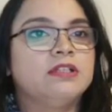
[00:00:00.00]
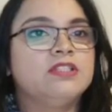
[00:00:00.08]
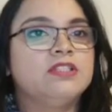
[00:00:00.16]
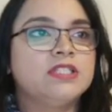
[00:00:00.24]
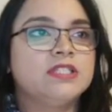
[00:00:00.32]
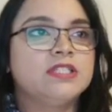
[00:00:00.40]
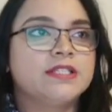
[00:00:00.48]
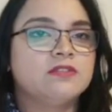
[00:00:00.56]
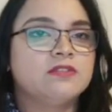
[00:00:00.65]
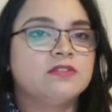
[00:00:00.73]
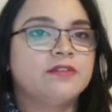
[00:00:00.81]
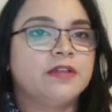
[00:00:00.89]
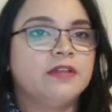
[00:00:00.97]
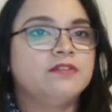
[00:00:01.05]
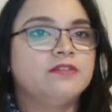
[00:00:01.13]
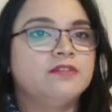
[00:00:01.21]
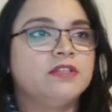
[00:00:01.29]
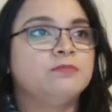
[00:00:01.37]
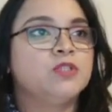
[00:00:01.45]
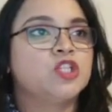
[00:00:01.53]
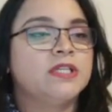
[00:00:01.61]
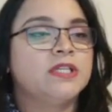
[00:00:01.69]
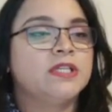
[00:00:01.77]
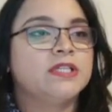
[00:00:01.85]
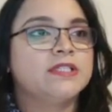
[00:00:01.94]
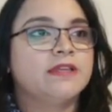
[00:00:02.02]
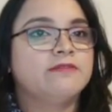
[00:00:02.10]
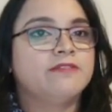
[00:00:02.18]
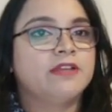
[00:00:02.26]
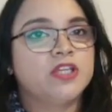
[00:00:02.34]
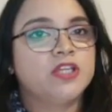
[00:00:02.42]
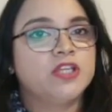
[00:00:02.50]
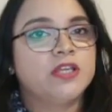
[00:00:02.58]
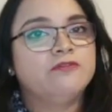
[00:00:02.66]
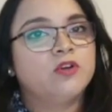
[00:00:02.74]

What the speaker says: G takes h5, then bishop takes f5 check,